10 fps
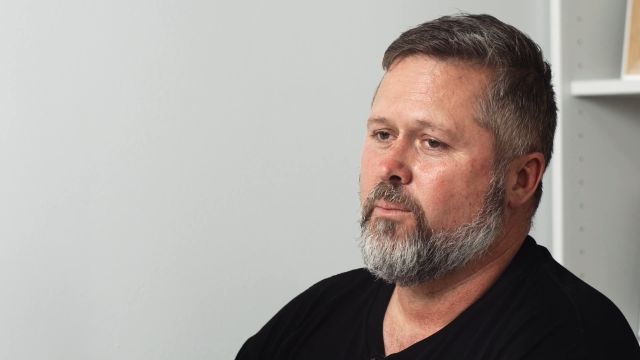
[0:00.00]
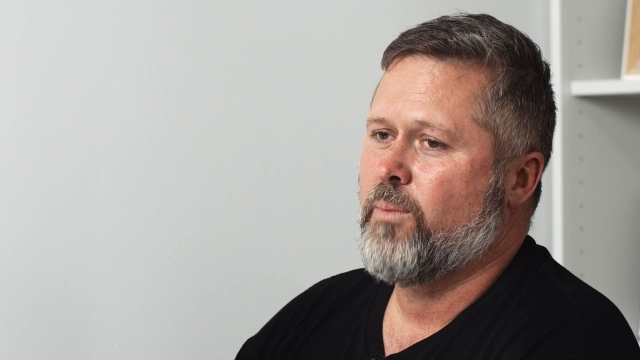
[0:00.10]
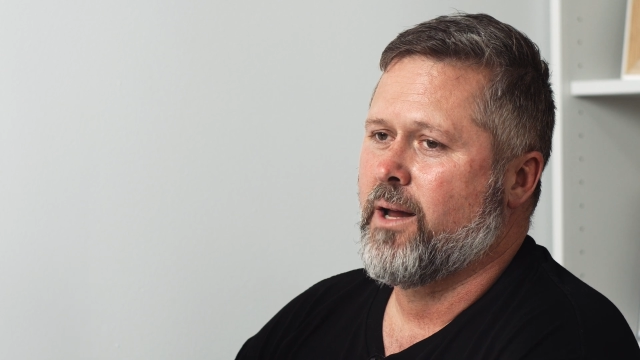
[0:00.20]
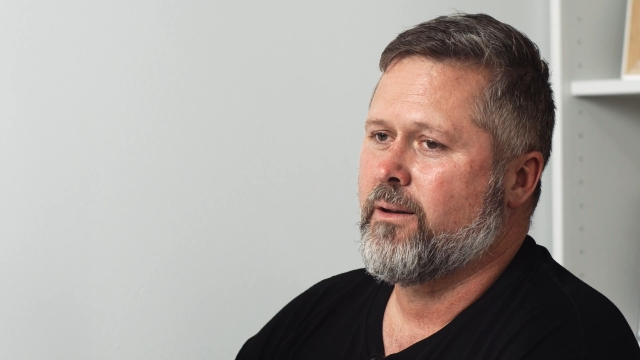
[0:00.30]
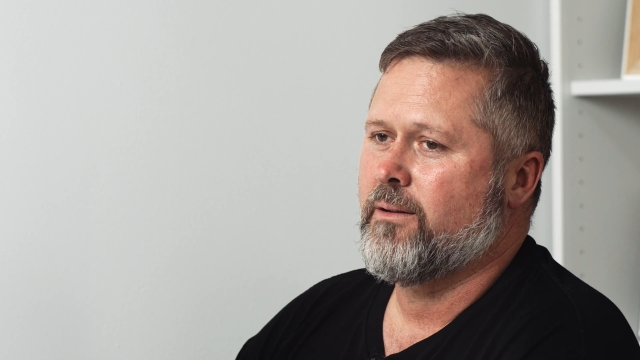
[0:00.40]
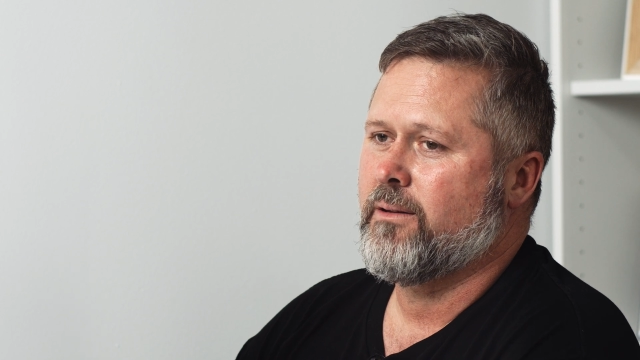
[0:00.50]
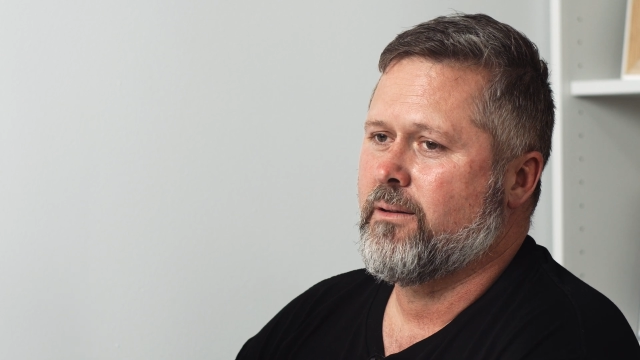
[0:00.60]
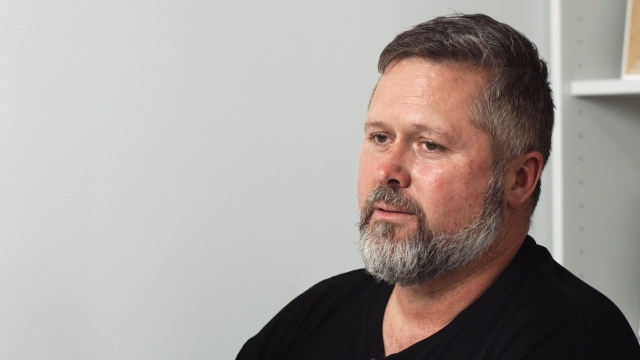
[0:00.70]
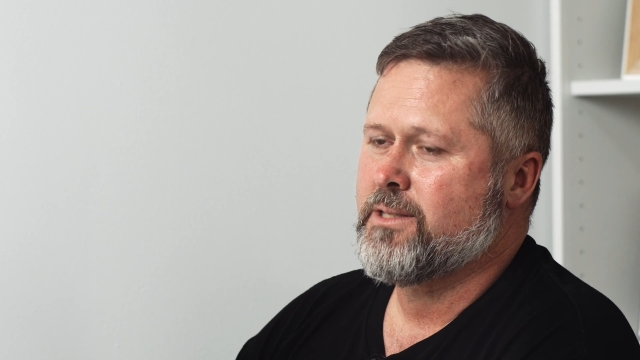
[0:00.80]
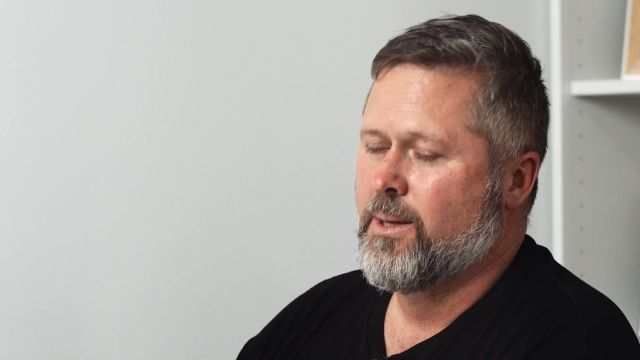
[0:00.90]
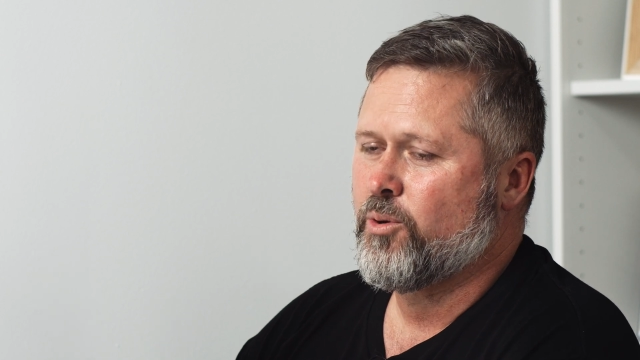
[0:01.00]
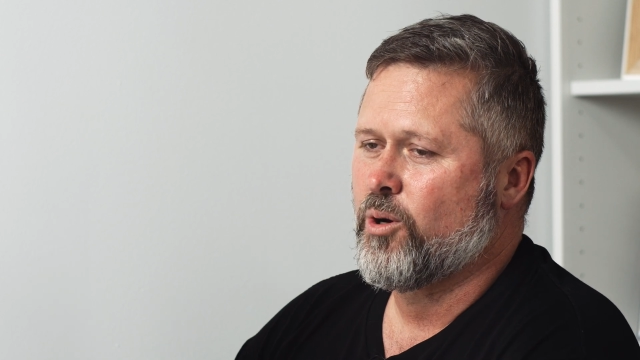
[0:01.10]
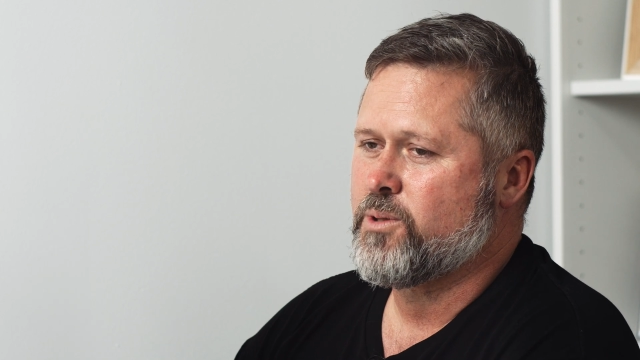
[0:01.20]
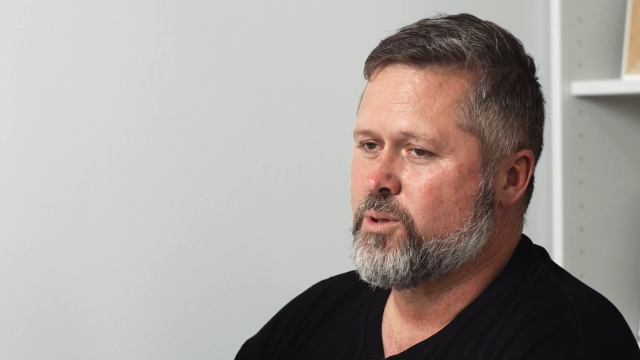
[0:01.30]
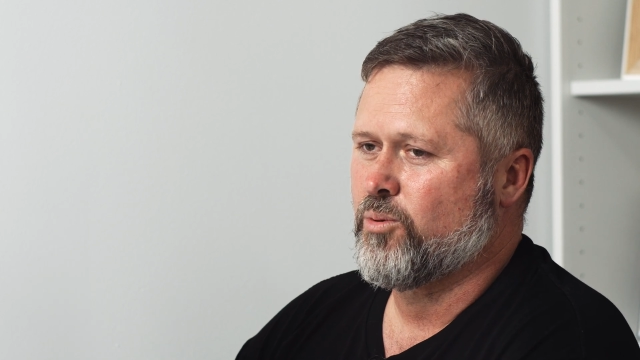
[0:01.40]
But
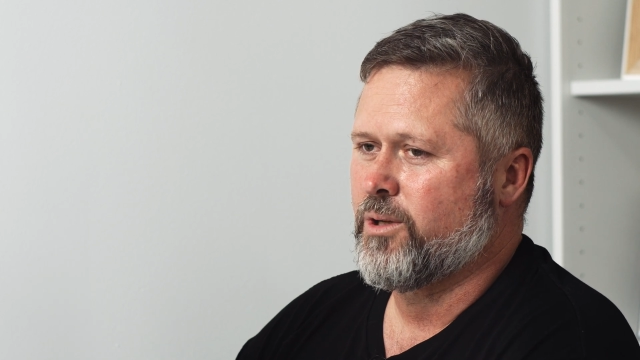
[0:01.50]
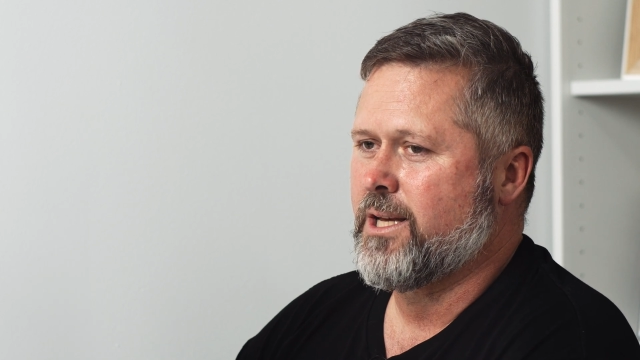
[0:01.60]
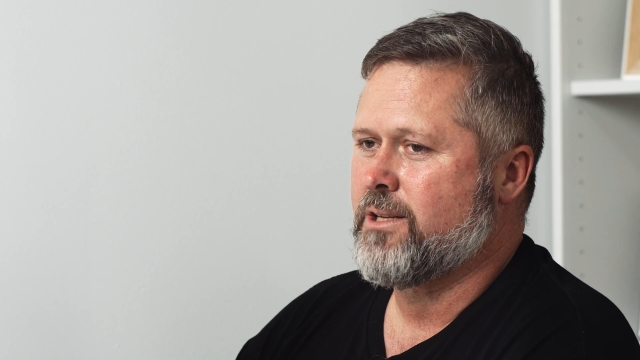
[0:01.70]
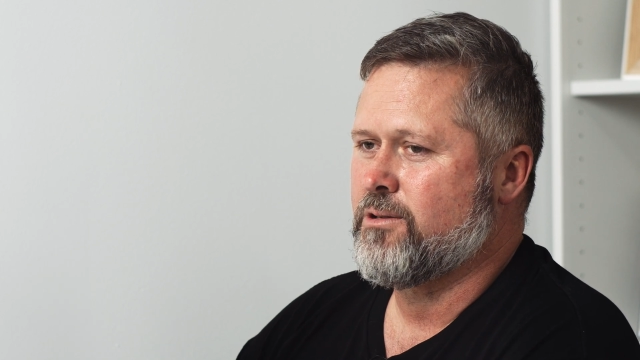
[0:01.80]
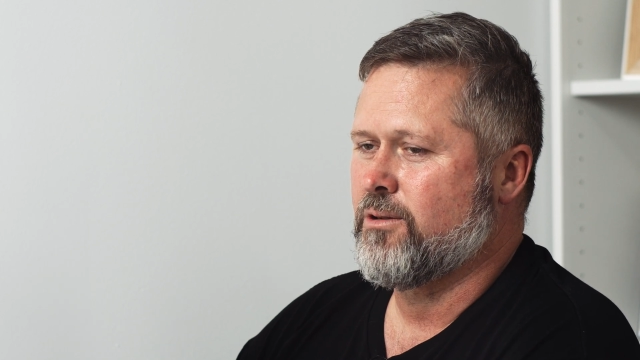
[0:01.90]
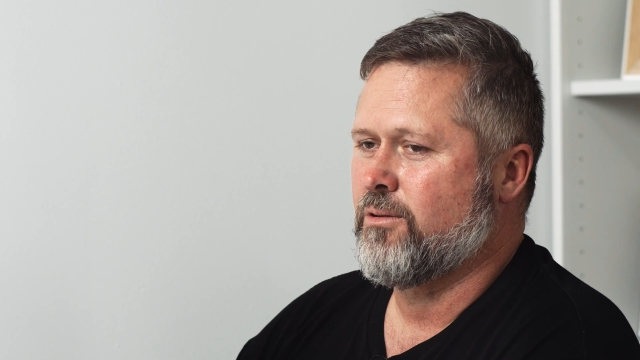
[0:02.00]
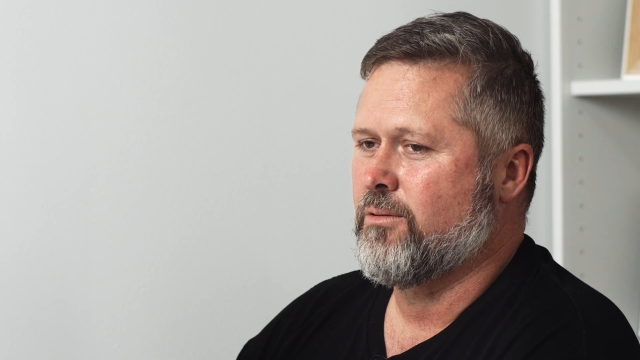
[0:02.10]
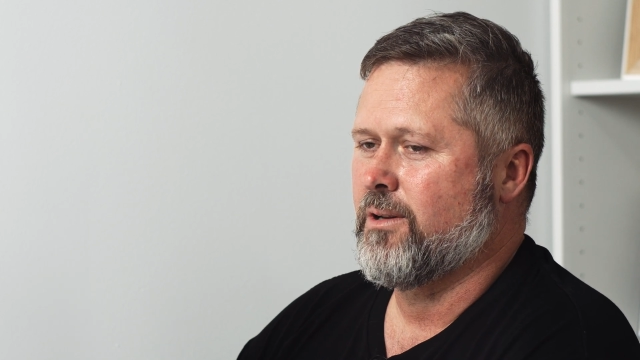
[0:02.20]
sometimes you will need to